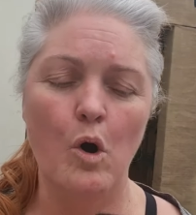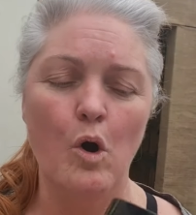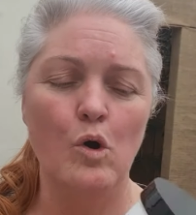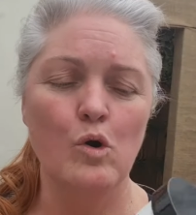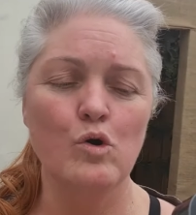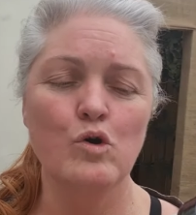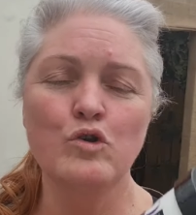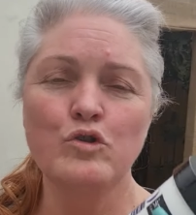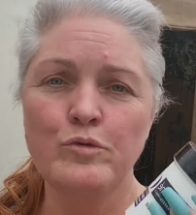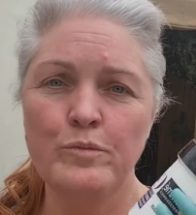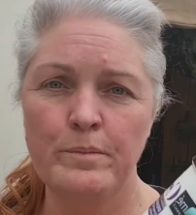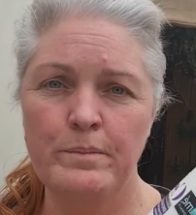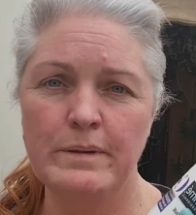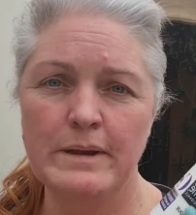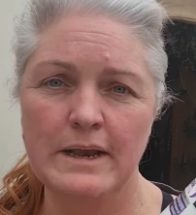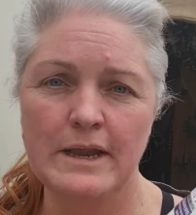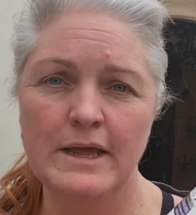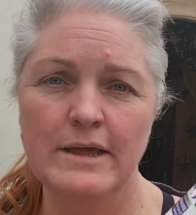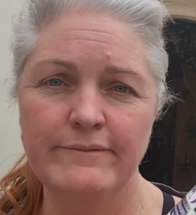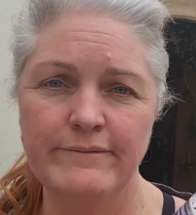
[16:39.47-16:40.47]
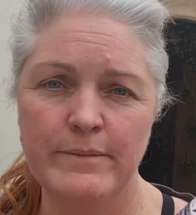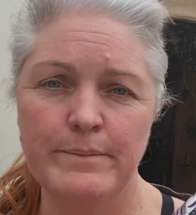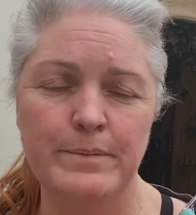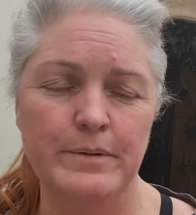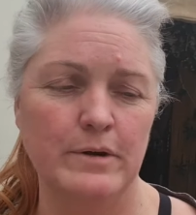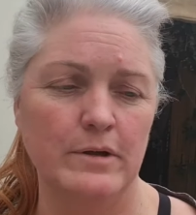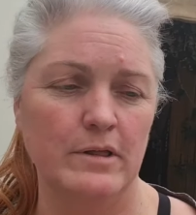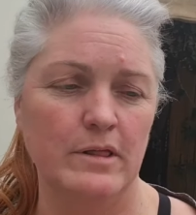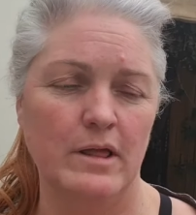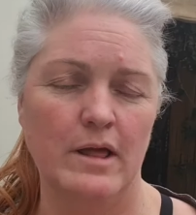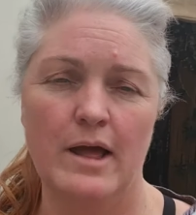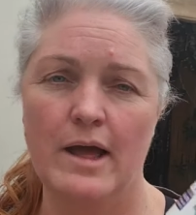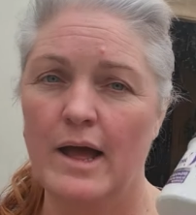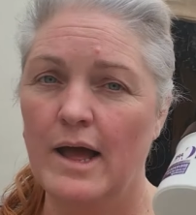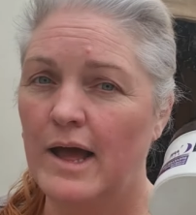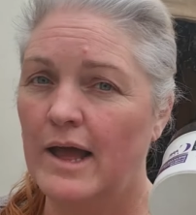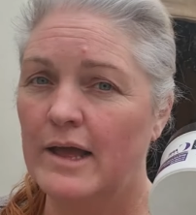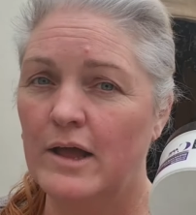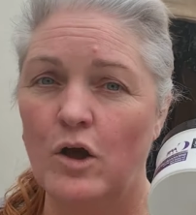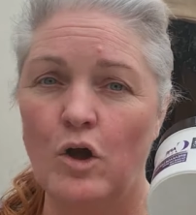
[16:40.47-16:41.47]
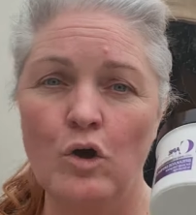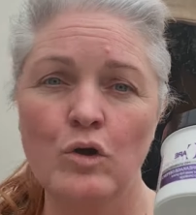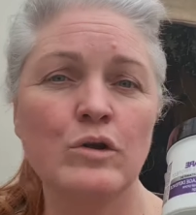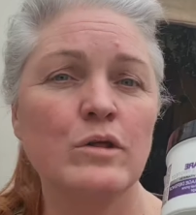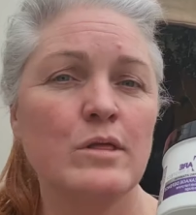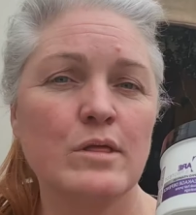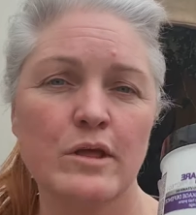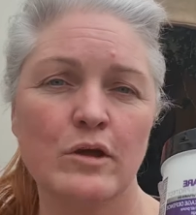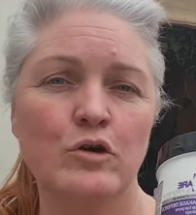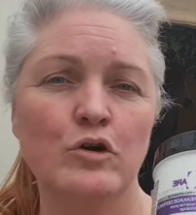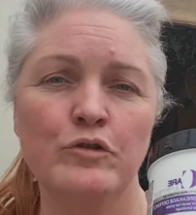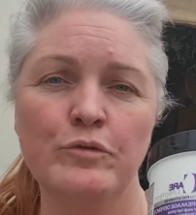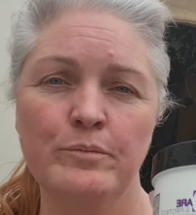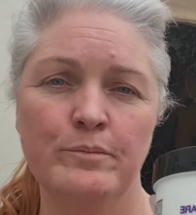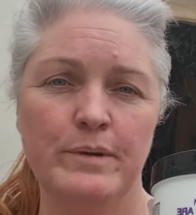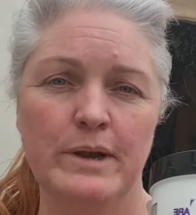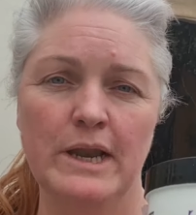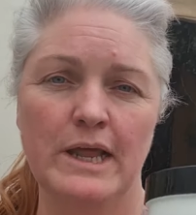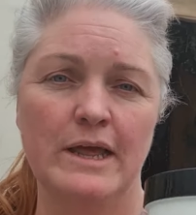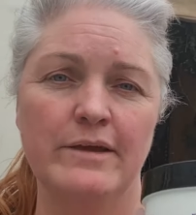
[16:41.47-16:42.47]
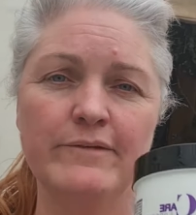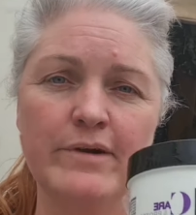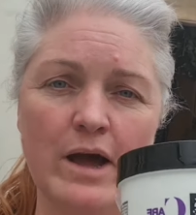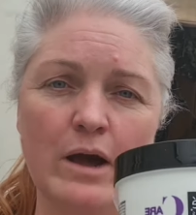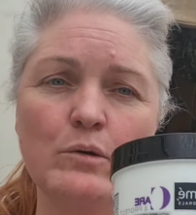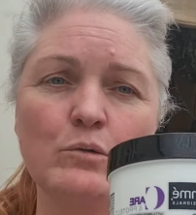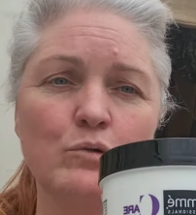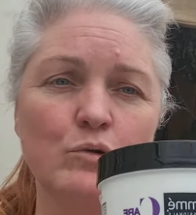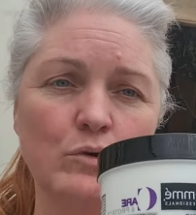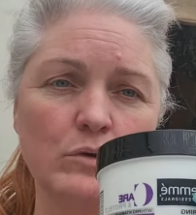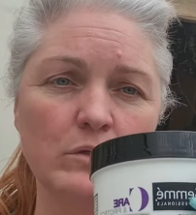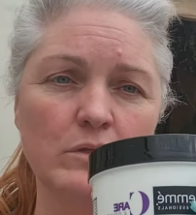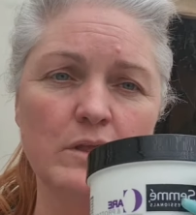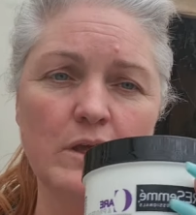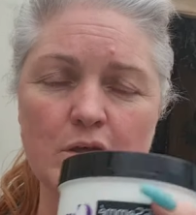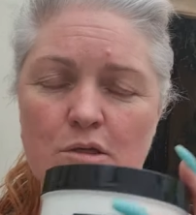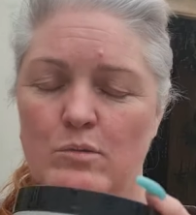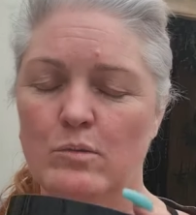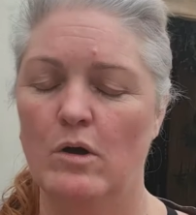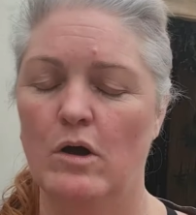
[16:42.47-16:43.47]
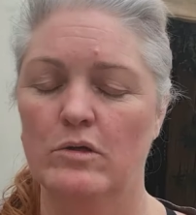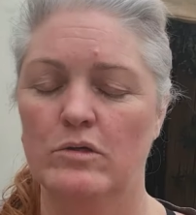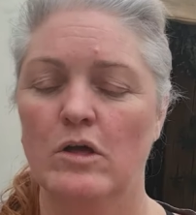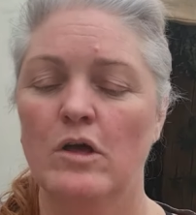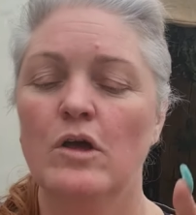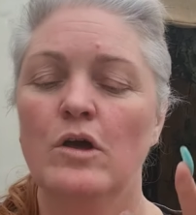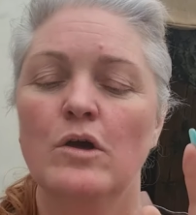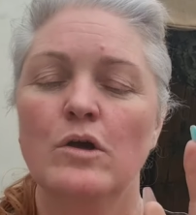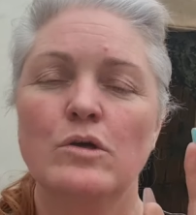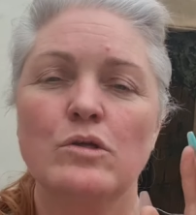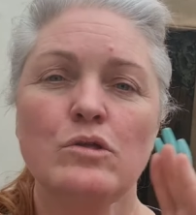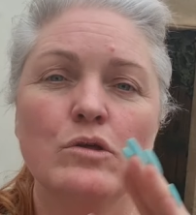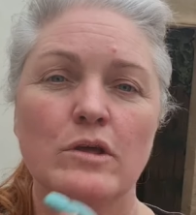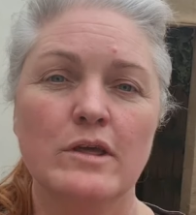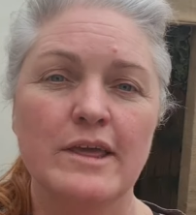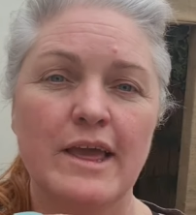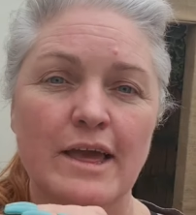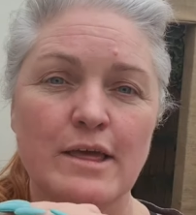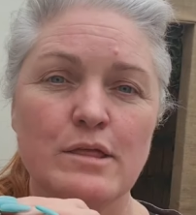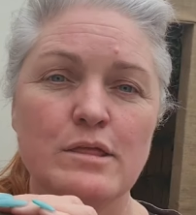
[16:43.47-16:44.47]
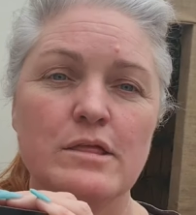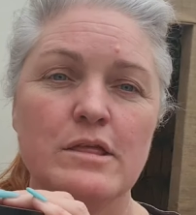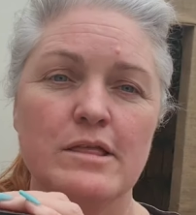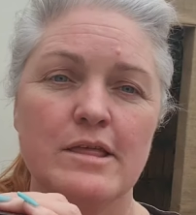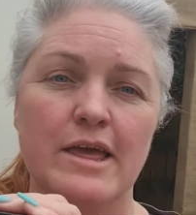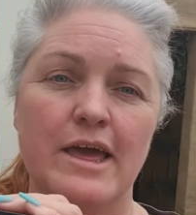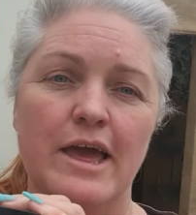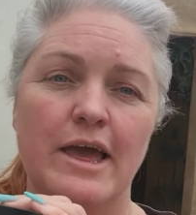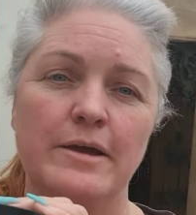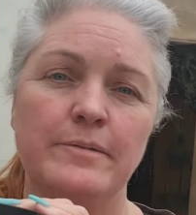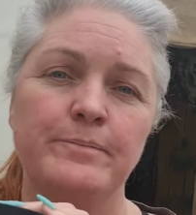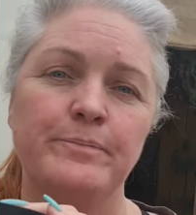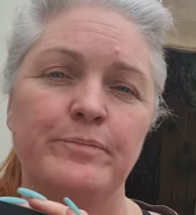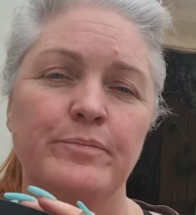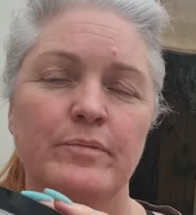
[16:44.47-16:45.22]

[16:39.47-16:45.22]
Unbelievable. I honestly couldn't believe how good this was. So yesterday,